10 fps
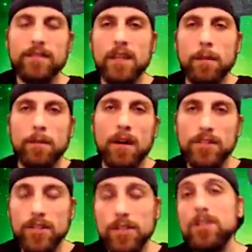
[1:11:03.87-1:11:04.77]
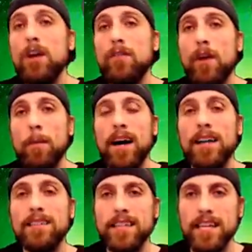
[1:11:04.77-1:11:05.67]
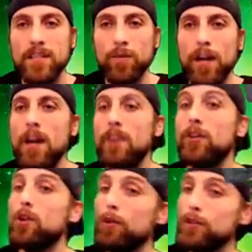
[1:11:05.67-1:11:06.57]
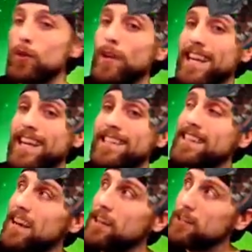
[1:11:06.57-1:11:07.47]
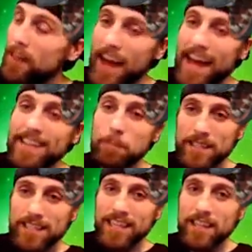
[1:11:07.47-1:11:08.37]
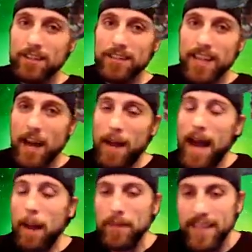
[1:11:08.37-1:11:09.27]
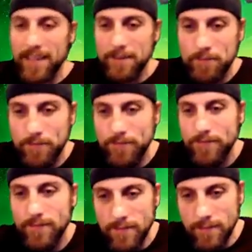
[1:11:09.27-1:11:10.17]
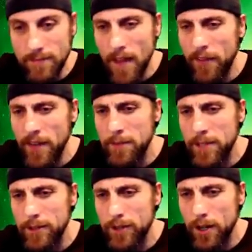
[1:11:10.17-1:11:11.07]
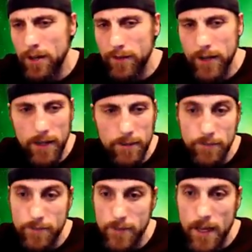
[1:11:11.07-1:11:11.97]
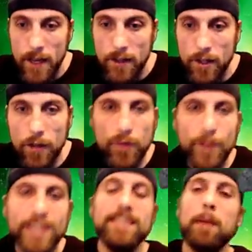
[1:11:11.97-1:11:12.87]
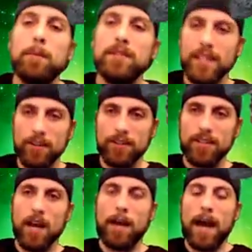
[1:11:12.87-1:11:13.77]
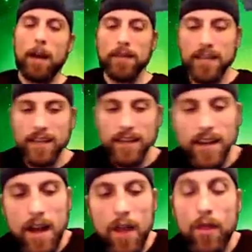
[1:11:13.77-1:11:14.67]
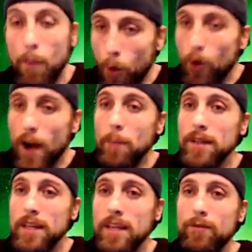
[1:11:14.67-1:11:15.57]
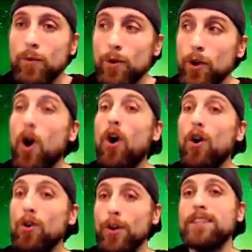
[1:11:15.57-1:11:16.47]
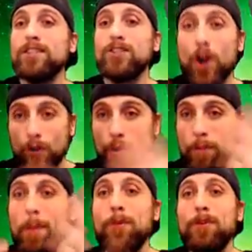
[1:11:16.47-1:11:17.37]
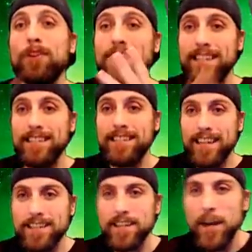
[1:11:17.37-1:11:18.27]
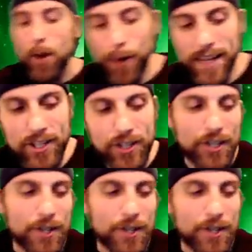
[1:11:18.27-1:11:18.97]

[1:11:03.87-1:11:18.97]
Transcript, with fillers: subconscious of our minds. And guess what? The closer we get to that particular time happening, I think I'm done drawing for now. The closer we get to that particular time happening, the more I believe we're all going to start remembering these things, which